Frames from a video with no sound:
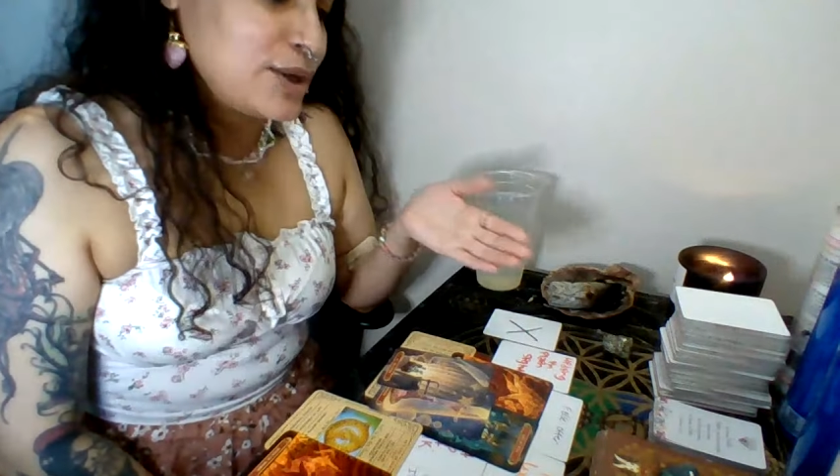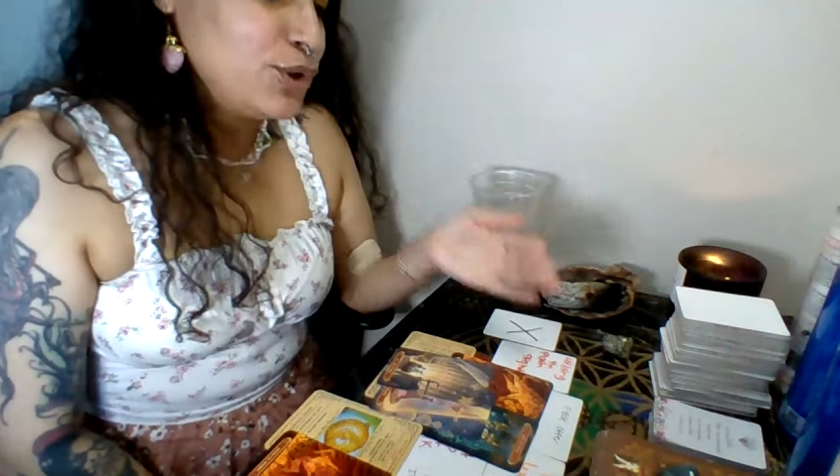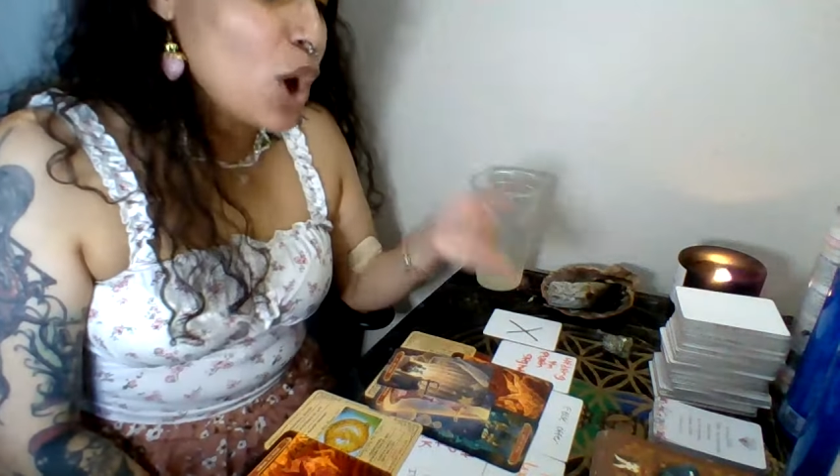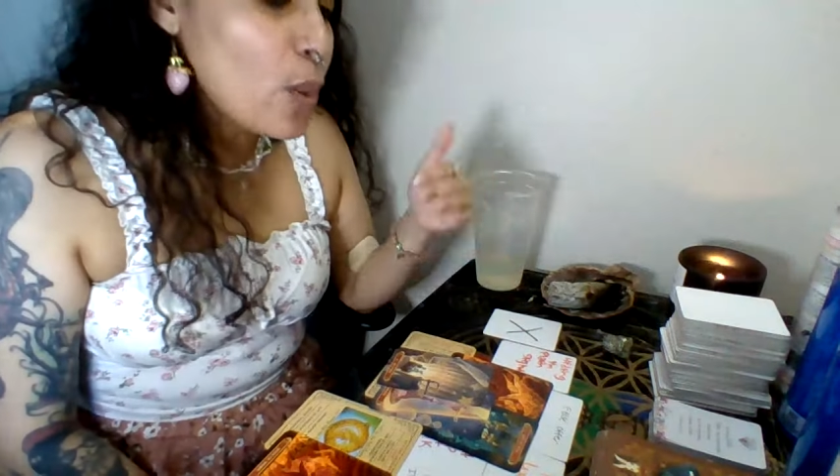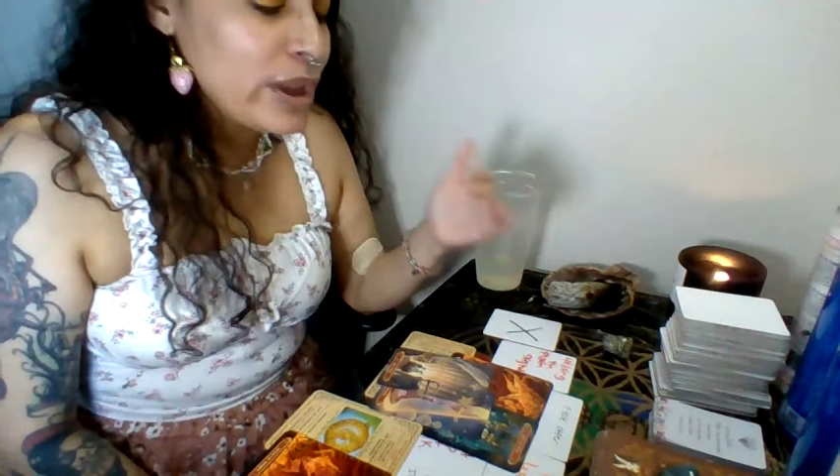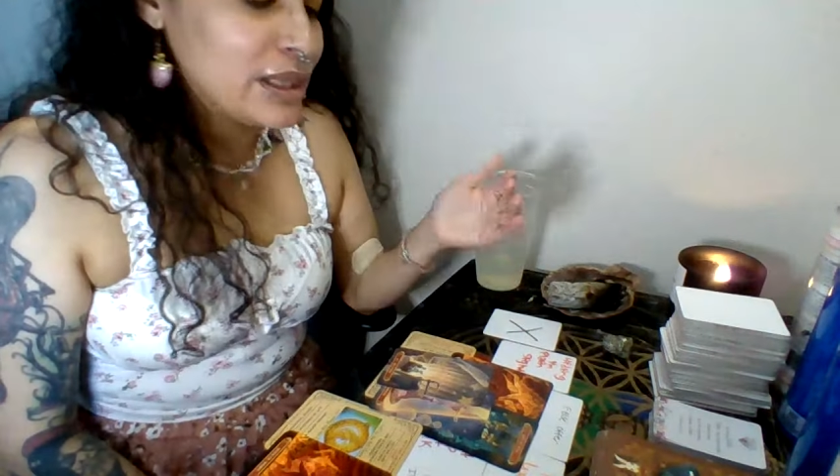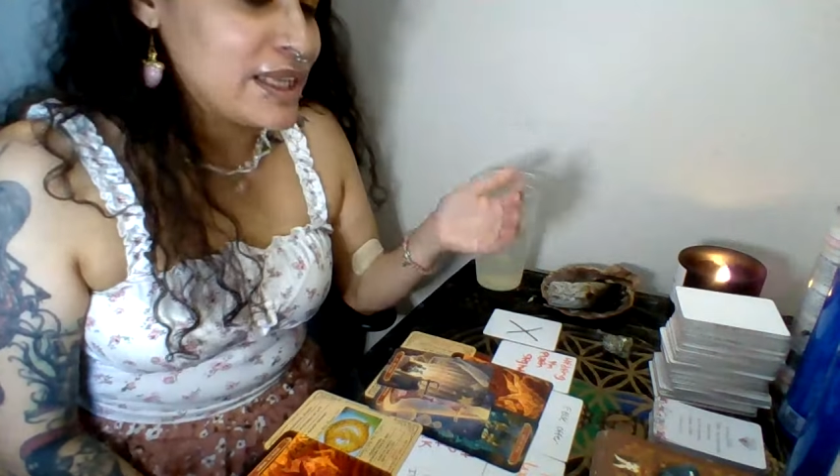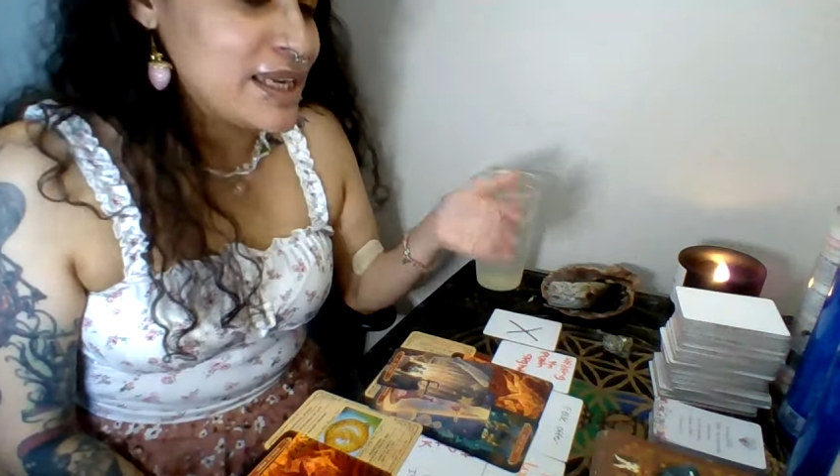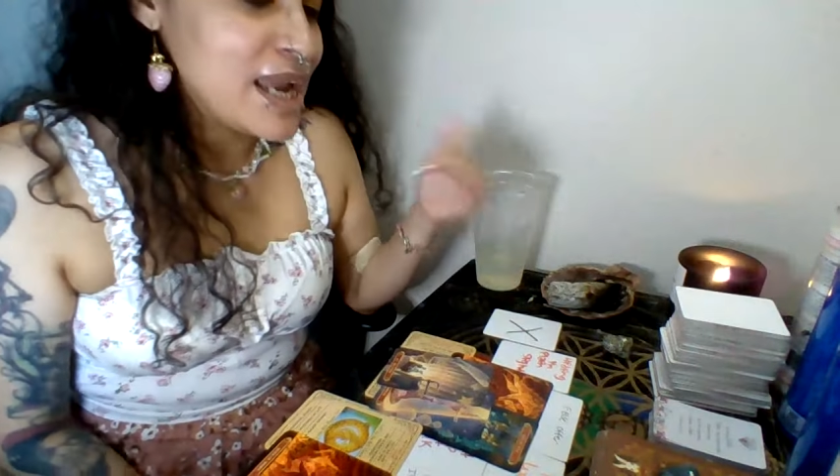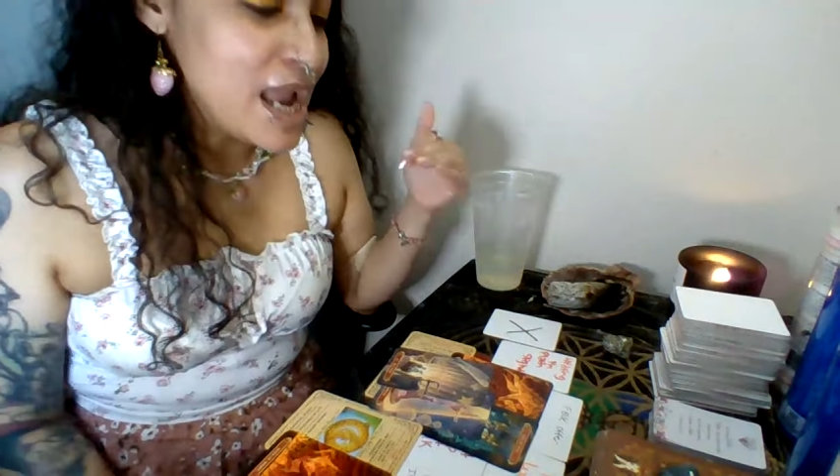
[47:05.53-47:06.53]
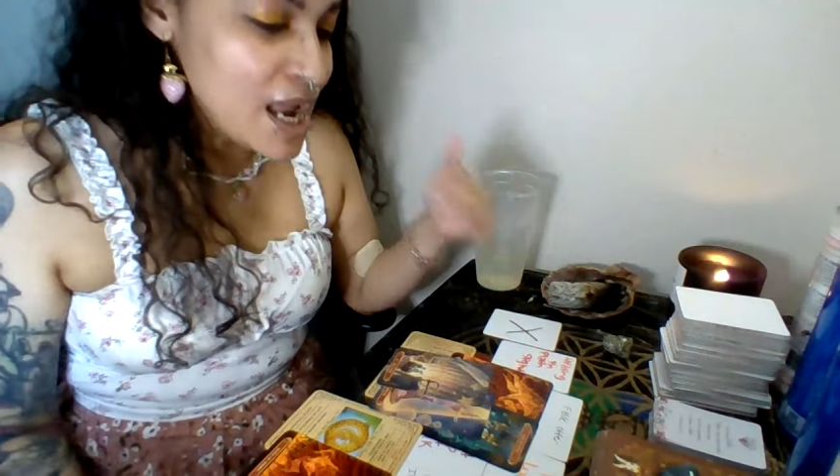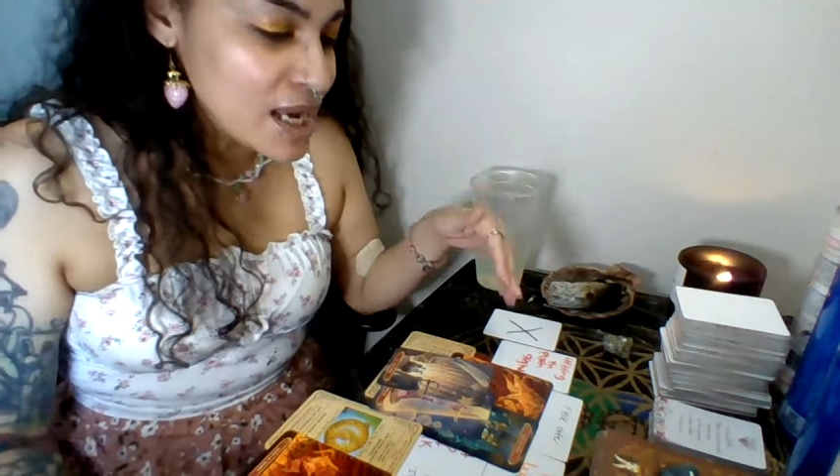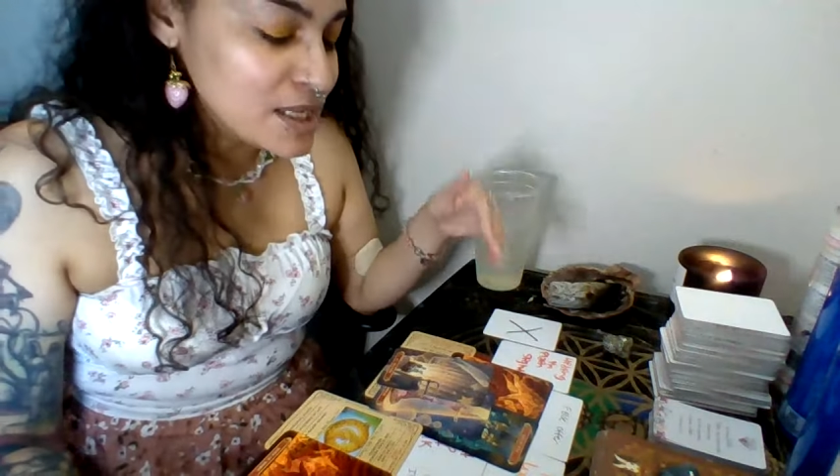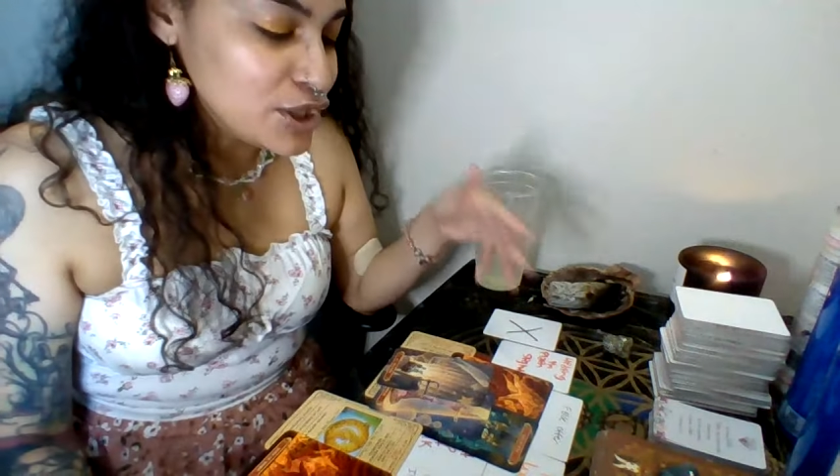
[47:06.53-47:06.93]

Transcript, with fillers: knowingly hid